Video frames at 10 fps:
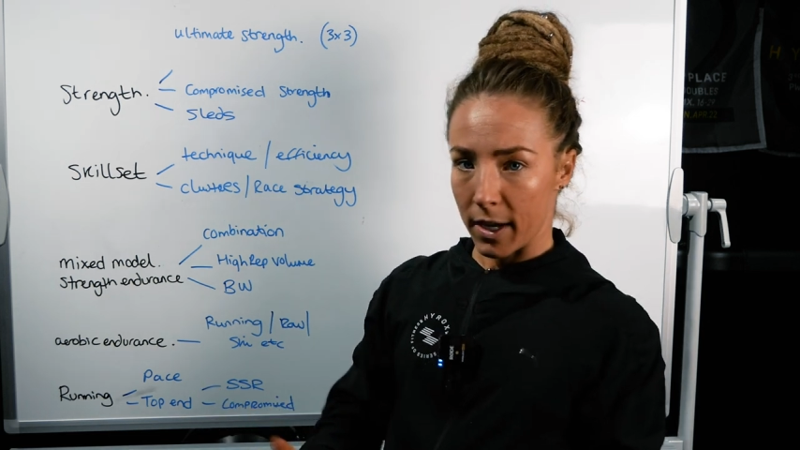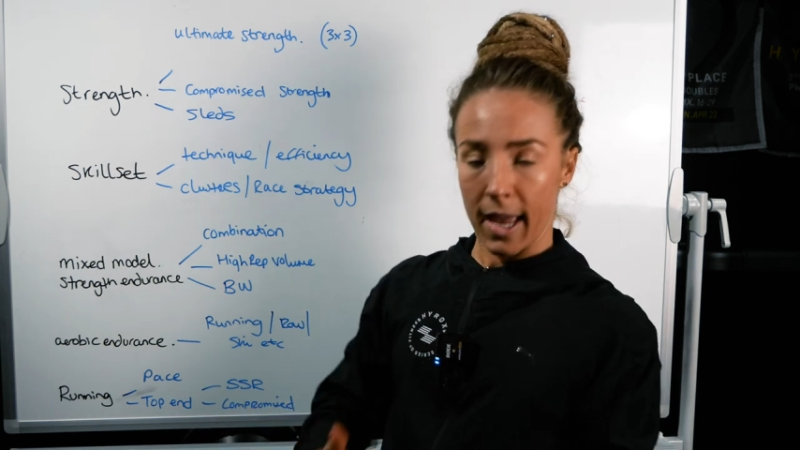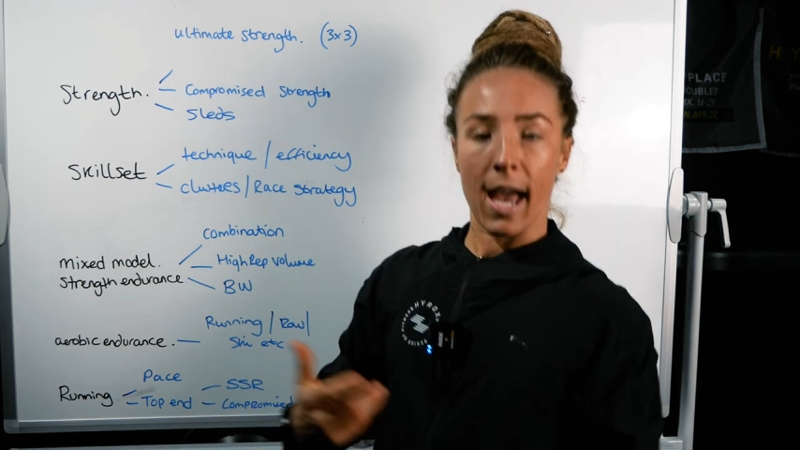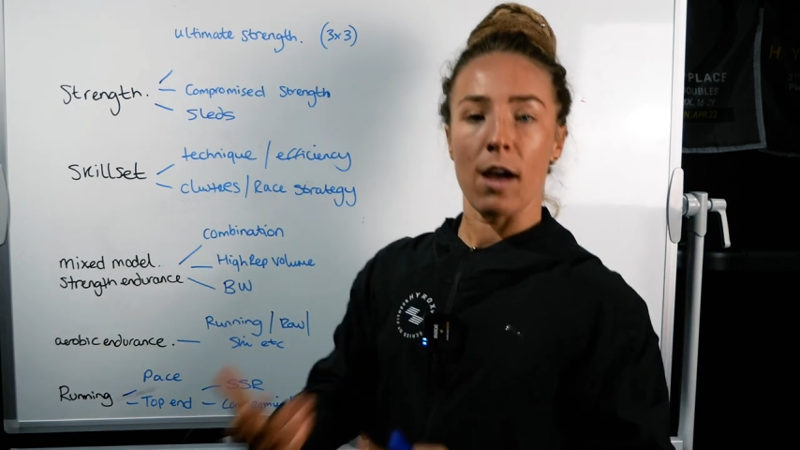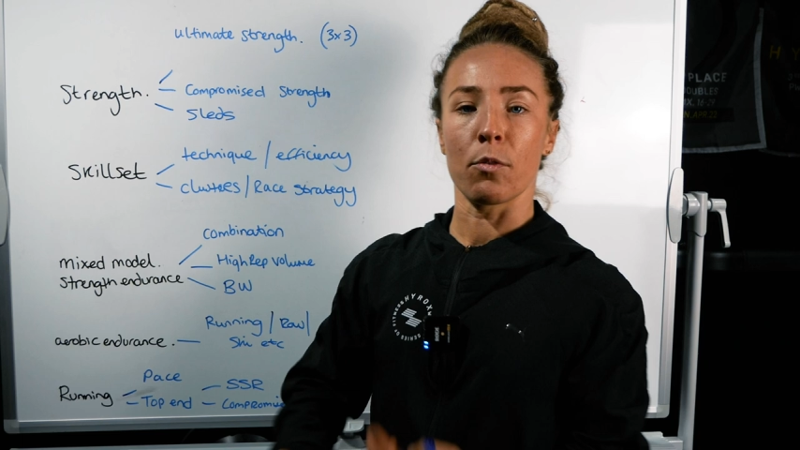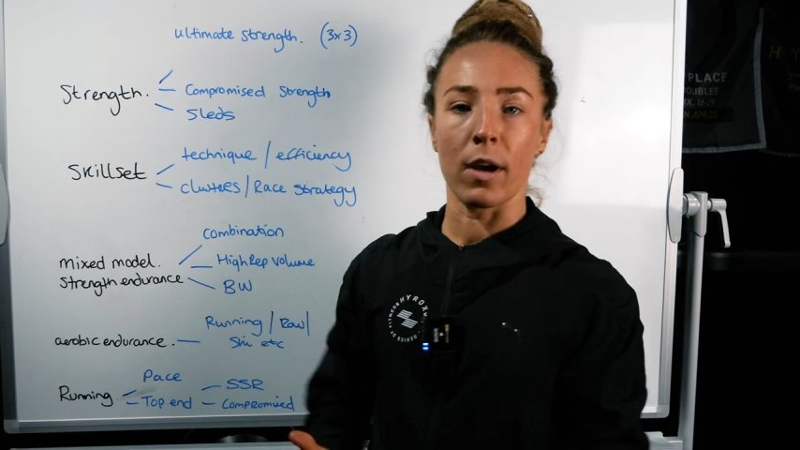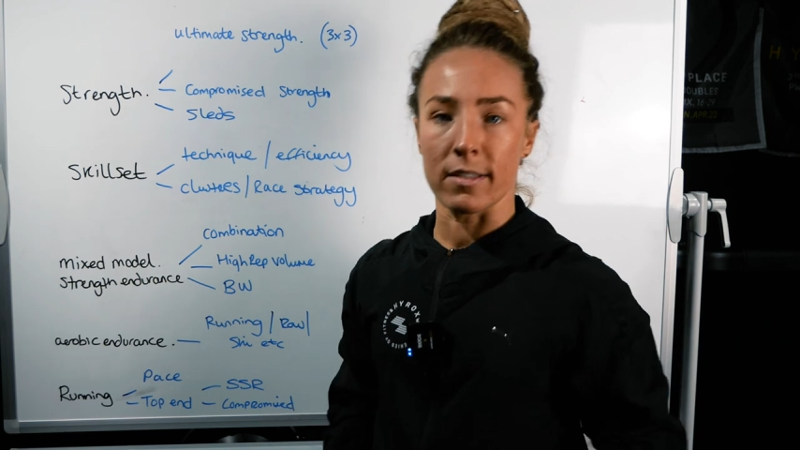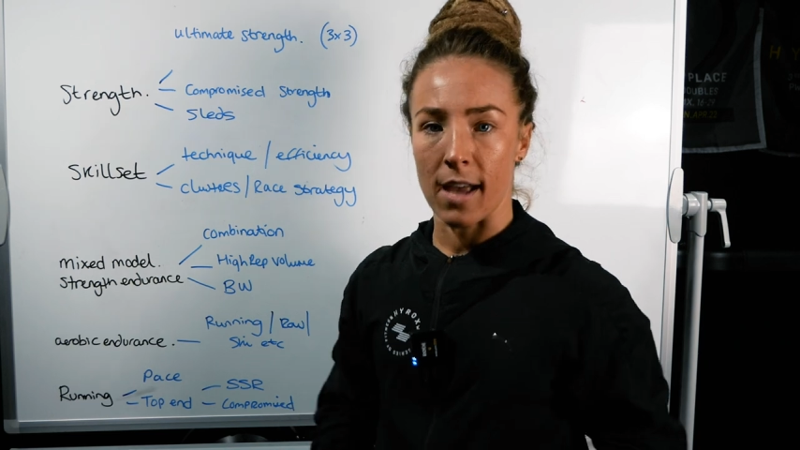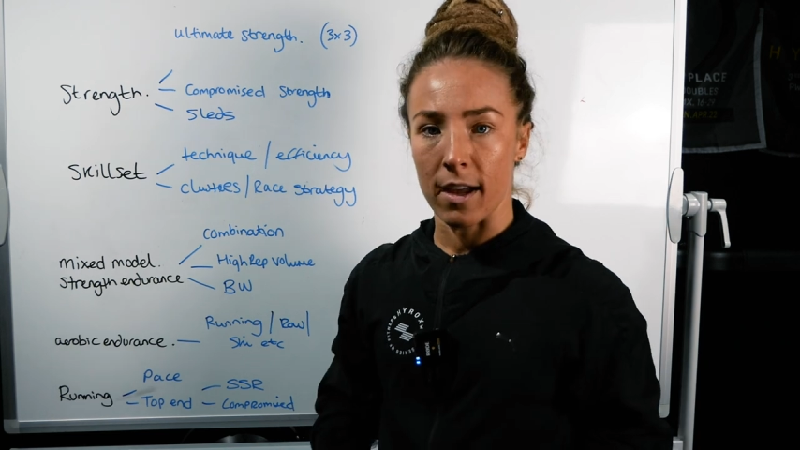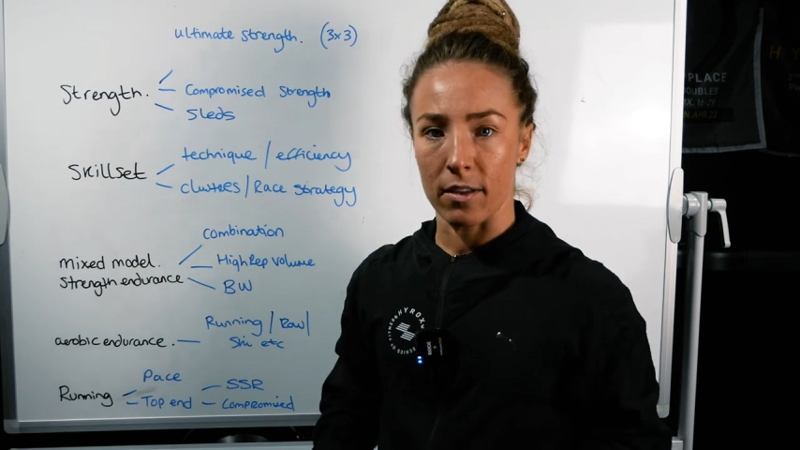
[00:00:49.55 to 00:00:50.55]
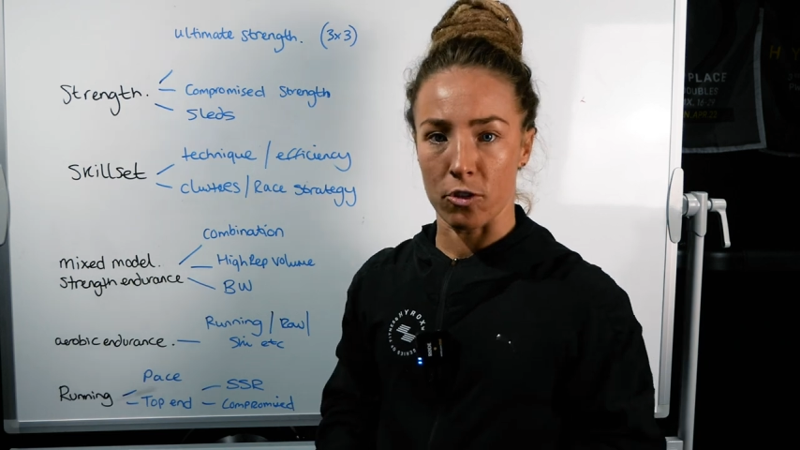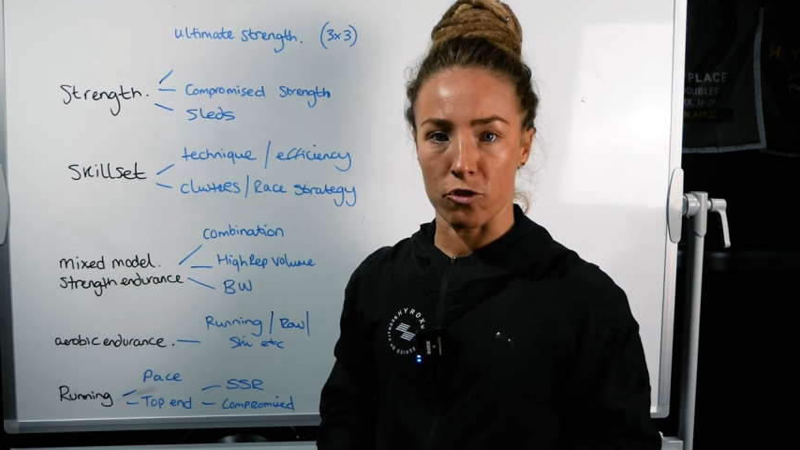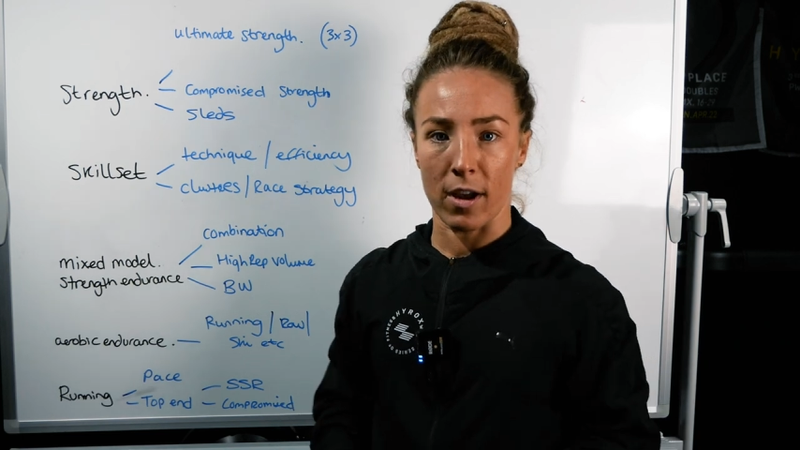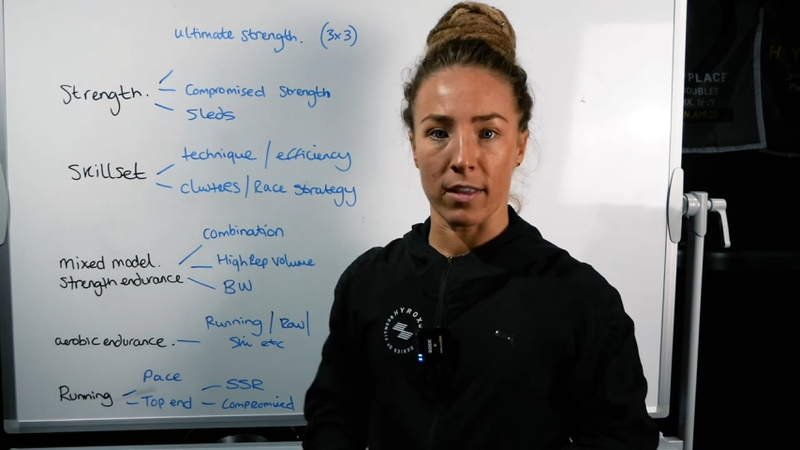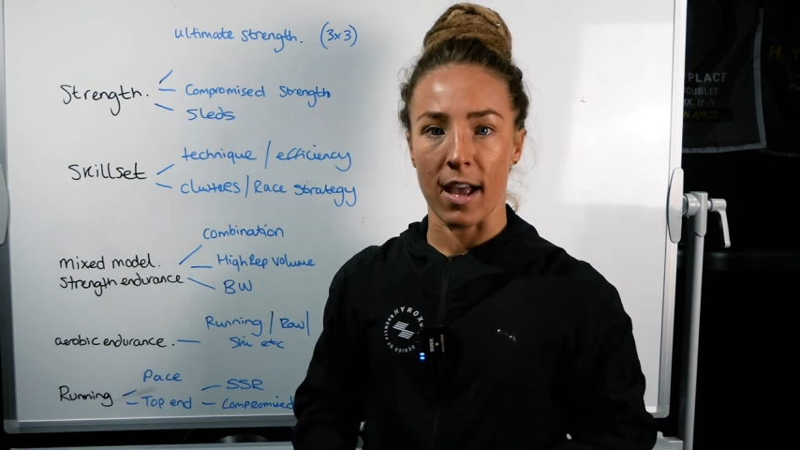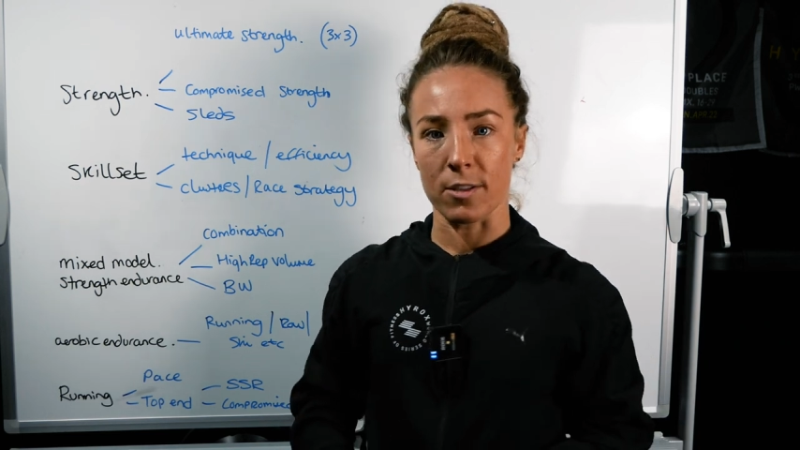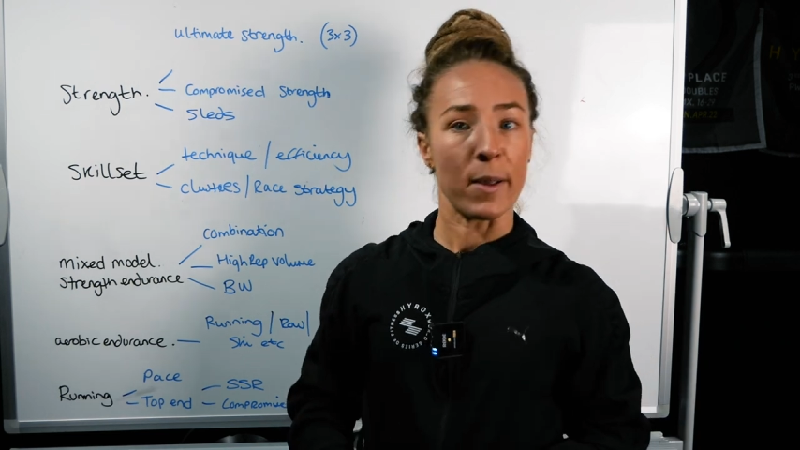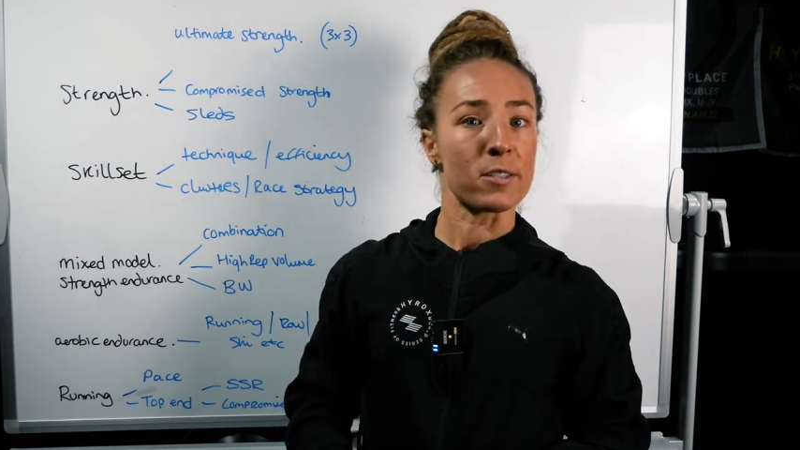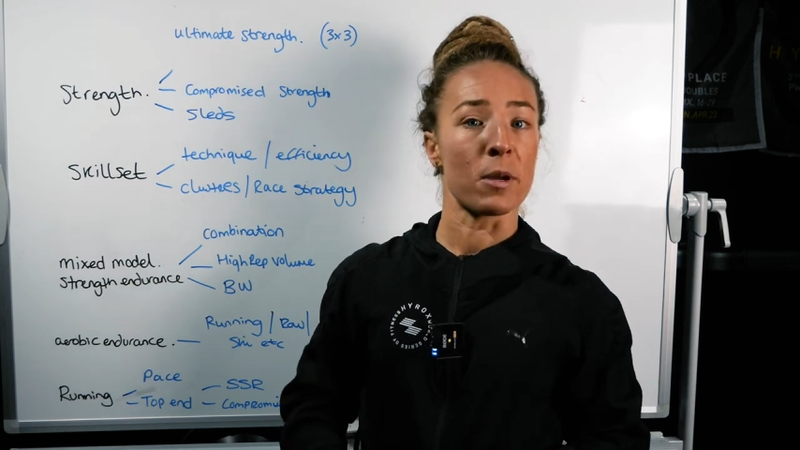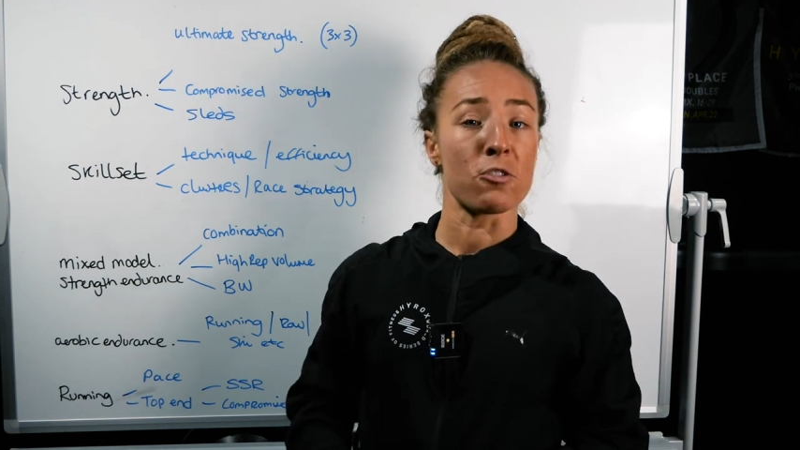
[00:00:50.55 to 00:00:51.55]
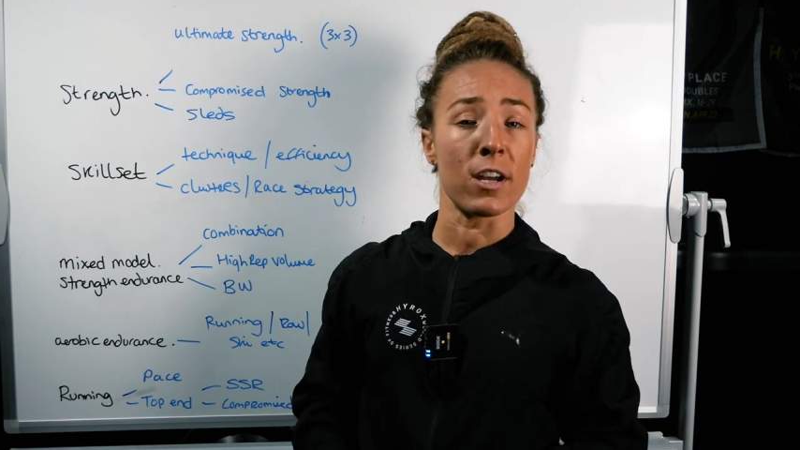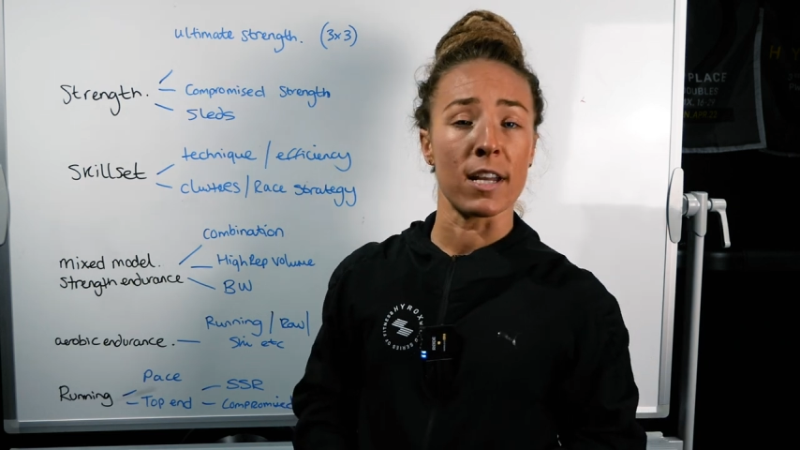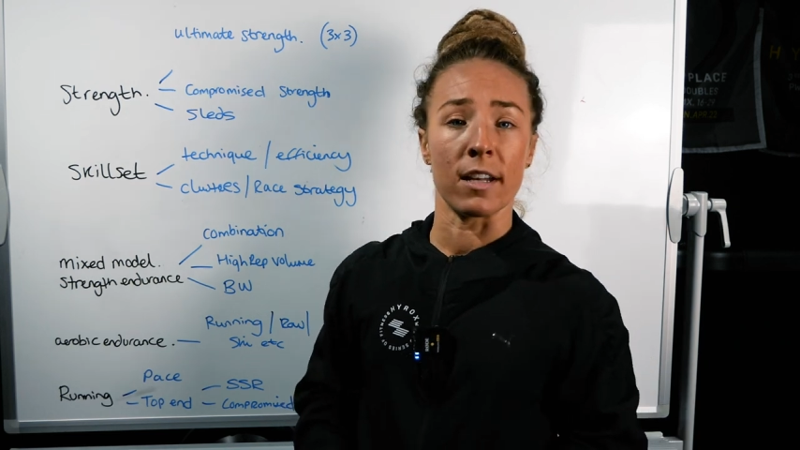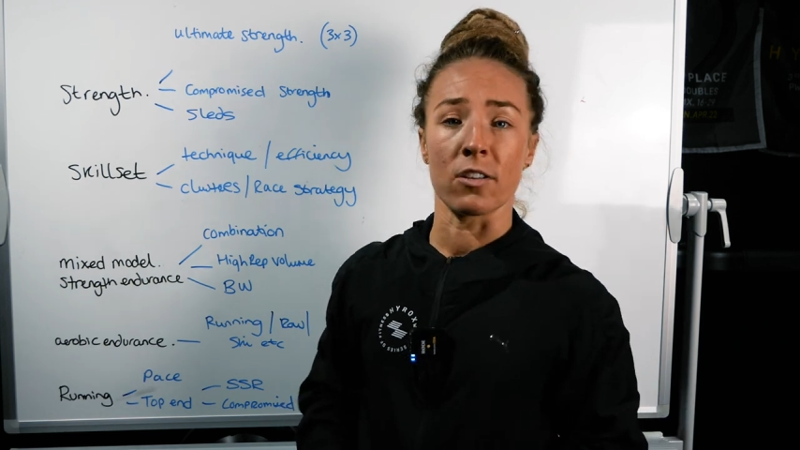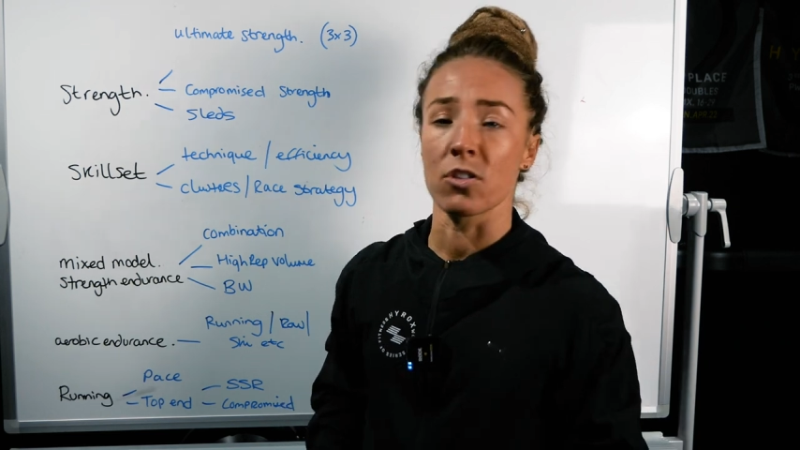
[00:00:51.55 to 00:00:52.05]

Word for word: okay, how do I attack the strength aspect to my training?